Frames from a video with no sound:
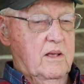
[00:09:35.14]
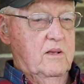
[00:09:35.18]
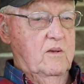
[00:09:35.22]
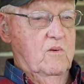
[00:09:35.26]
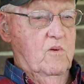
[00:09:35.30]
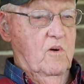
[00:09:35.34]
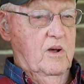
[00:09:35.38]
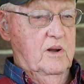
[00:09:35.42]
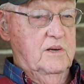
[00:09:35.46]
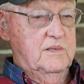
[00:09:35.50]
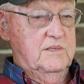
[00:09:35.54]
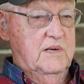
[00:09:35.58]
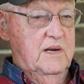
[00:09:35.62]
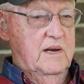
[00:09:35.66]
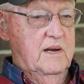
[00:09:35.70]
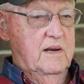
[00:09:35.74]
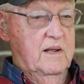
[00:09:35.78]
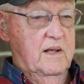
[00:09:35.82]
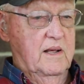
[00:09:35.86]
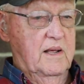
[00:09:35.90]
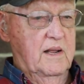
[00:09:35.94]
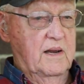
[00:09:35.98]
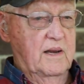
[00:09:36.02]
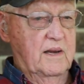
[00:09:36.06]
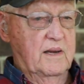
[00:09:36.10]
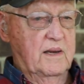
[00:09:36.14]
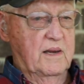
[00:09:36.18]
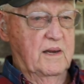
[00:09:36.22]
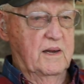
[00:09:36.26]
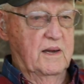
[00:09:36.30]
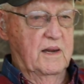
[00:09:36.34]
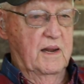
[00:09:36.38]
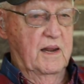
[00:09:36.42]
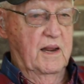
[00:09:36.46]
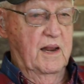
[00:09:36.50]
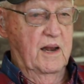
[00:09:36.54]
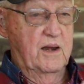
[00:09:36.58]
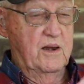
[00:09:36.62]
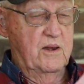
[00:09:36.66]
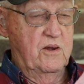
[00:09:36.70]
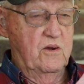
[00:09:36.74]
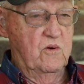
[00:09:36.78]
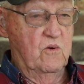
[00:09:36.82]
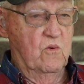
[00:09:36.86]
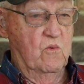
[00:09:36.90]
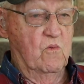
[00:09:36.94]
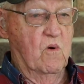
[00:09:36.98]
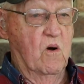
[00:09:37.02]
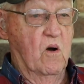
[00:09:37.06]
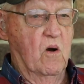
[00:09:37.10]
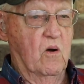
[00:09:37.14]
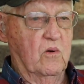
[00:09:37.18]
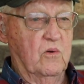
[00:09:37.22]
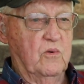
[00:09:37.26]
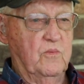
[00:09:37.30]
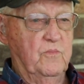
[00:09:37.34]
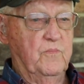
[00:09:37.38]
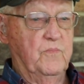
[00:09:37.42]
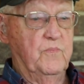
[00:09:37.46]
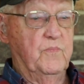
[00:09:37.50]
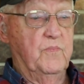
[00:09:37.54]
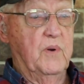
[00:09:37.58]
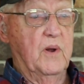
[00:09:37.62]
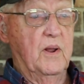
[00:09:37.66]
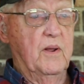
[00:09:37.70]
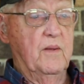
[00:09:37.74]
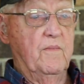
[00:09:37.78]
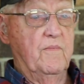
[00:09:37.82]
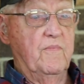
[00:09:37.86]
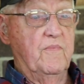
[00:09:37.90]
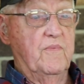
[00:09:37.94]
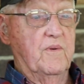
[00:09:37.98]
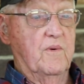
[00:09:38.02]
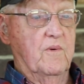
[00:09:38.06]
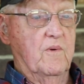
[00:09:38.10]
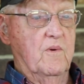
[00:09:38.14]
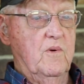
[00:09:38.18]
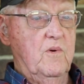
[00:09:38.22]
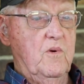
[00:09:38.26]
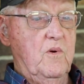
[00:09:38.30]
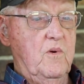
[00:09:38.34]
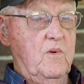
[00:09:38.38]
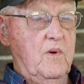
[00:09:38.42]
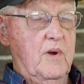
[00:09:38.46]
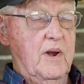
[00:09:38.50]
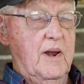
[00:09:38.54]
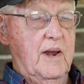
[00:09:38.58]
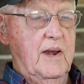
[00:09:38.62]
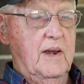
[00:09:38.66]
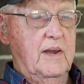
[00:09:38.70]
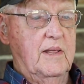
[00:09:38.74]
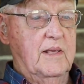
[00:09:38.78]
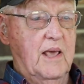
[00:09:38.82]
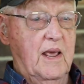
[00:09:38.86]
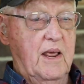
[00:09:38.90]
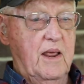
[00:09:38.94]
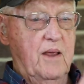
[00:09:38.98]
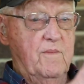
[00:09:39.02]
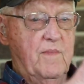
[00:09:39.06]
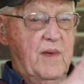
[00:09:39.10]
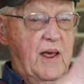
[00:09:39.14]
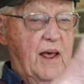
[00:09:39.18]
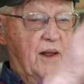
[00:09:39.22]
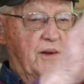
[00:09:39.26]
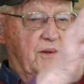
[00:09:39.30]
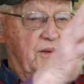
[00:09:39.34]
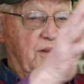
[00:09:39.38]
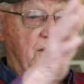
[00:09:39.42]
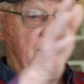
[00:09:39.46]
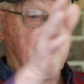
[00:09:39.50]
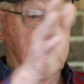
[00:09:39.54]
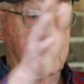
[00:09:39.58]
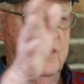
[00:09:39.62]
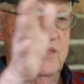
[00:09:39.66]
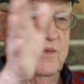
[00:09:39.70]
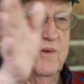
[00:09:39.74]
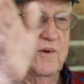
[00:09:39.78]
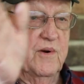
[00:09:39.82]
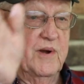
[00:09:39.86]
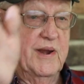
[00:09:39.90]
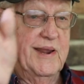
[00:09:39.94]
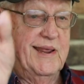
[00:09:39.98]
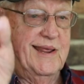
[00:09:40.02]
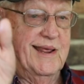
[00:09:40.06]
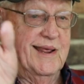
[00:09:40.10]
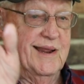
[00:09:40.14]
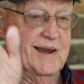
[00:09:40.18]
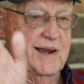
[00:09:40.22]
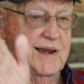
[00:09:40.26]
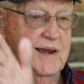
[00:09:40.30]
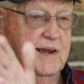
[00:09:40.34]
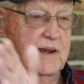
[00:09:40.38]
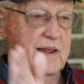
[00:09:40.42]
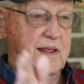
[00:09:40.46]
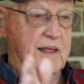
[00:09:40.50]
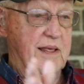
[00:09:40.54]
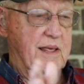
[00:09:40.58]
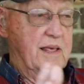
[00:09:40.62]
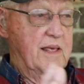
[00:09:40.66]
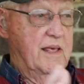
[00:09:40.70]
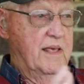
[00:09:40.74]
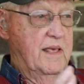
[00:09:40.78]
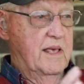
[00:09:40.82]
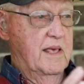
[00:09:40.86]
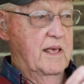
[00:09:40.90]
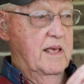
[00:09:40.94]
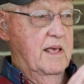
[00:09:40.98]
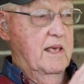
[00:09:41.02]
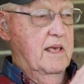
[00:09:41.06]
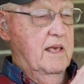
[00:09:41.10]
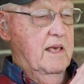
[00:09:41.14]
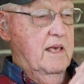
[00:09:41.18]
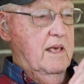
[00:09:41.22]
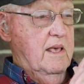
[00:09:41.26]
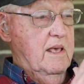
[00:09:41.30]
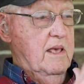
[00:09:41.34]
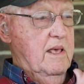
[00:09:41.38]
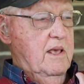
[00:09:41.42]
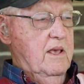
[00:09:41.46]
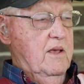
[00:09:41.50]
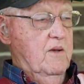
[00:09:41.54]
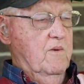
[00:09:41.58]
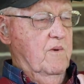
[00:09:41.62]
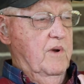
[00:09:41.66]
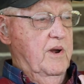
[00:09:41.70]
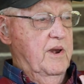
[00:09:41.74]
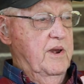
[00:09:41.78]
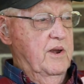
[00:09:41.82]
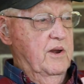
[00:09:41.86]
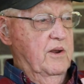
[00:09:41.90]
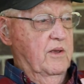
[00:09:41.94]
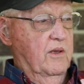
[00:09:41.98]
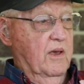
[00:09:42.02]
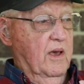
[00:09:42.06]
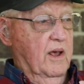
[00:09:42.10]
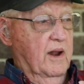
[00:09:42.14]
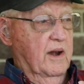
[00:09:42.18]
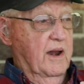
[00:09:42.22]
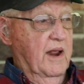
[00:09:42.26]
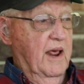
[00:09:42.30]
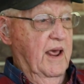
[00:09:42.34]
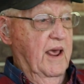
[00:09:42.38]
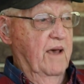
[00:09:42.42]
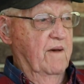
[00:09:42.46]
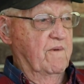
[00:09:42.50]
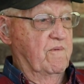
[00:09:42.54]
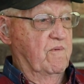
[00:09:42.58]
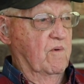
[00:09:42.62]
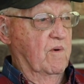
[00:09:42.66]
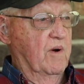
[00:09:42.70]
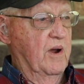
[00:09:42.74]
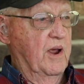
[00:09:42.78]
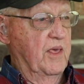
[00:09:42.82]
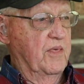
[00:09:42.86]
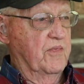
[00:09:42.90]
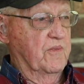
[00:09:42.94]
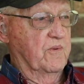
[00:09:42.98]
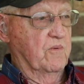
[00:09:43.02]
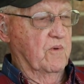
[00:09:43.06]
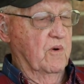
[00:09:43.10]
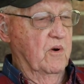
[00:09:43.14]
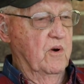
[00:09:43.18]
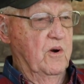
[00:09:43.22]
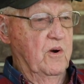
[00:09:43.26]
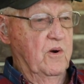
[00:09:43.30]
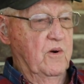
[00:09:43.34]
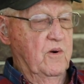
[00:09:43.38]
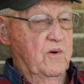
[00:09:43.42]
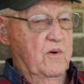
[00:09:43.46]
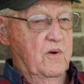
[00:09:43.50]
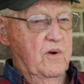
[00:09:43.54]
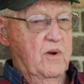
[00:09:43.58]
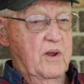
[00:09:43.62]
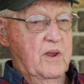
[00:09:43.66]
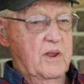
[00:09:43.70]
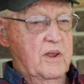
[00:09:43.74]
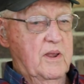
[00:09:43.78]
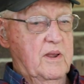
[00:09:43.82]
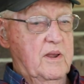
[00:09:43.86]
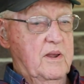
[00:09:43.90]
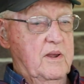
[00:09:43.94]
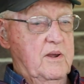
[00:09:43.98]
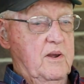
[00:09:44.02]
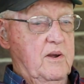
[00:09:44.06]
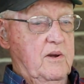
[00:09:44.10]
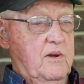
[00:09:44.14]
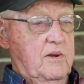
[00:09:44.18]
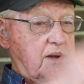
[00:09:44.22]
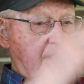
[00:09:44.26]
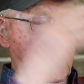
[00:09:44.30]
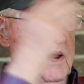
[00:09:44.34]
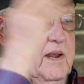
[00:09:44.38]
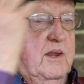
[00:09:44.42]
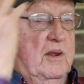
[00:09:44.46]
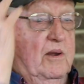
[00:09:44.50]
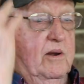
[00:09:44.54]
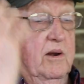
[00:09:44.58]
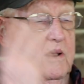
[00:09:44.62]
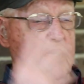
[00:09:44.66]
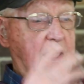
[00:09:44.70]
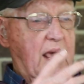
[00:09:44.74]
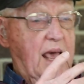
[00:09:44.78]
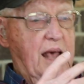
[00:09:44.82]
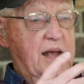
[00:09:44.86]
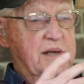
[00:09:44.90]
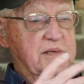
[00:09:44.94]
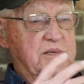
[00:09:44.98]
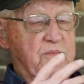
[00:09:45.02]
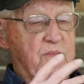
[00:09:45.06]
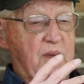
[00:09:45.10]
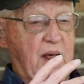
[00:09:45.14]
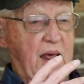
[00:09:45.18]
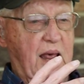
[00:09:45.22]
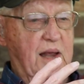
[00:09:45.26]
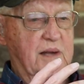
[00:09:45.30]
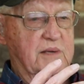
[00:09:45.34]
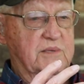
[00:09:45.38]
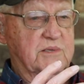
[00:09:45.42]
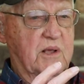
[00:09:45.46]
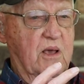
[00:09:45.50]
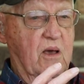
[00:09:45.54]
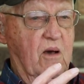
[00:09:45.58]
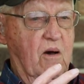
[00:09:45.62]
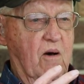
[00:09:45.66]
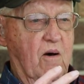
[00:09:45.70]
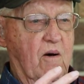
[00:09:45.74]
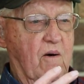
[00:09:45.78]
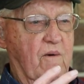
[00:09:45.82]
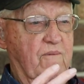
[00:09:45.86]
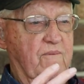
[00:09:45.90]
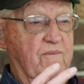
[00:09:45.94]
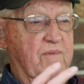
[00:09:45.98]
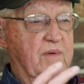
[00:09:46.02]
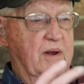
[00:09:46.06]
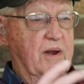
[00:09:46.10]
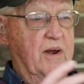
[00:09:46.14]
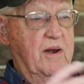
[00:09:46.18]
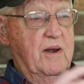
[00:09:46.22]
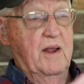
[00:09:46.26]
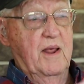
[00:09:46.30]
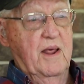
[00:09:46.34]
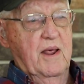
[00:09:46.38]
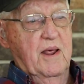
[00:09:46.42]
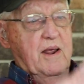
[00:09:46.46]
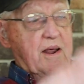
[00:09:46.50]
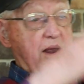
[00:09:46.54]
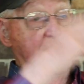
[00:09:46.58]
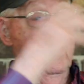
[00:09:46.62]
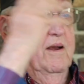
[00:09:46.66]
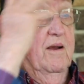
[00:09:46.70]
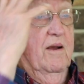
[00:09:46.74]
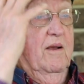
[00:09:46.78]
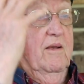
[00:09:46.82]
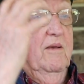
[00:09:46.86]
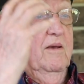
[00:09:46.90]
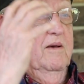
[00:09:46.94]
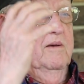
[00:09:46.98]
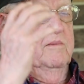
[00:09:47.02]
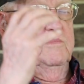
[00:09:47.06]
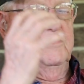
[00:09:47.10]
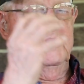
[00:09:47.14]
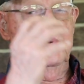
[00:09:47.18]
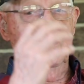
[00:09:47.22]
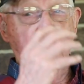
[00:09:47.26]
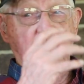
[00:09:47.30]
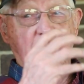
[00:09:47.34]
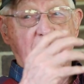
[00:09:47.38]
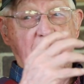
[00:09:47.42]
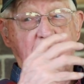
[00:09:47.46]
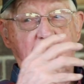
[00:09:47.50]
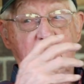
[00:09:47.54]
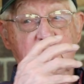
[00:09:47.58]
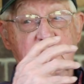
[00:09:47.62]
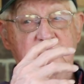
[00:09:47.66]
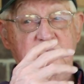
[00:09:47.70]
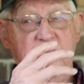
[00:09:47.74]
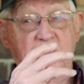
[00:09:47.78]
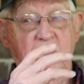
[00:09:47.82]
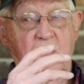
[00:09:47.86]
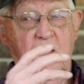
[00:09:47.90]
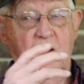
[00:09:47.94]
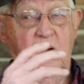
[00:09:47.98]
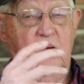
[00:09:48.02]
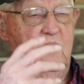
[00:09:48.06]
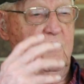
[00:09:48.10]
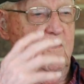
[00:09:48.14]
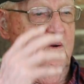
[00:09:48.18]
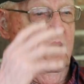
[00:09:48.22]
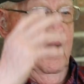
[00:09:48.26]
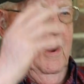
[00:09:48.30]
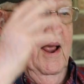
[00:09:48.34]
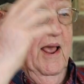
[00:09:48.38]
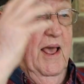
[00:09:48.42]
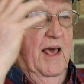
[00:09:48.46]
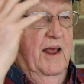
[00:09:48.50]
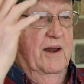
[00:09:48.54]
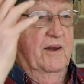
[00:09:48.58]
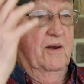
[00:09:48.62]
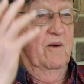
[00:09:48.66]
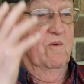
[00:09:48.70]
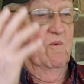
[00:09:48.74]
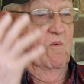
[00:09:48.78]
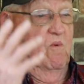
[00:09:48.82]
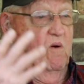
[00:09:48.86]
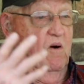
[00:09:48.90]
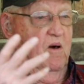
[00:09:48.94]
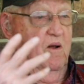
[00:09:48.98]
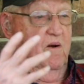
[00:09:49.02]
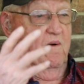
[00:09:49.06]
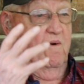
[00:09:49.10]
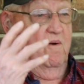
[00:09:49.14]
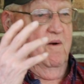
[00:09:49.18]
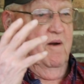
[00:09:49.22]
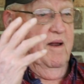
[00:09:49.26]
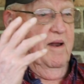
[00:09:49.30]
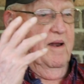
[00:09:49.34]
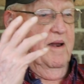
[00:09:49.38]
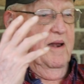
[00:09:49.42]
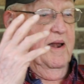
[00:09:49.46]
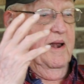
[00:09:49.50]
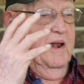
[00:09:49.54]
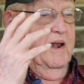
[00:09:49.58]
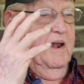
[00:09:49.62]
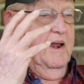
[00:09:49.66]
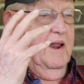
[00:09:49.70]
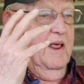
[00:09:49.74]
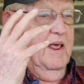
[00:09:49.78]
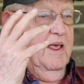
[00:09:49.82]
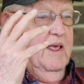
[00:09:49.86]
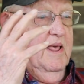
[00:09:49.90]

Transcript: Quonset hut, and you walked plumb through and came out the other end. When you got halfway through, you take your gas mask off, and here comes your eyes start crying and watering and